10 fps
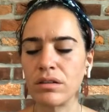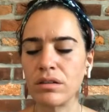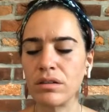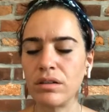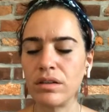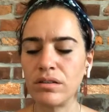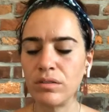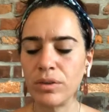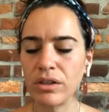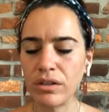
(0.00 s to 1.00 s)
to the
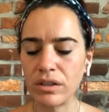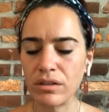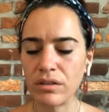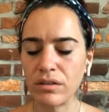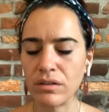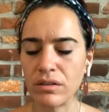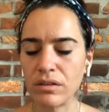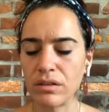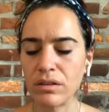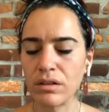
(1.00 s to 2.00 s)
experience
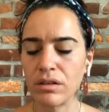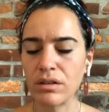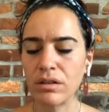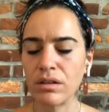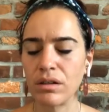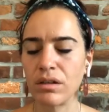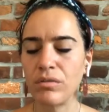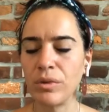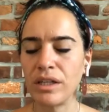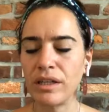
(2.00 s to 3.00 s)
of
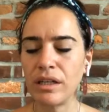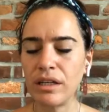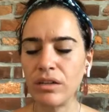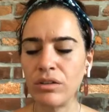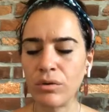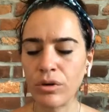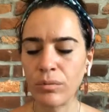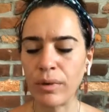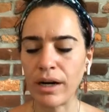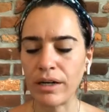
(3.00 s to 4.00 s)
being in your
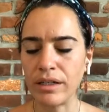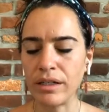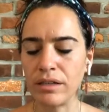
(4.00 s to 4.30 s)
body.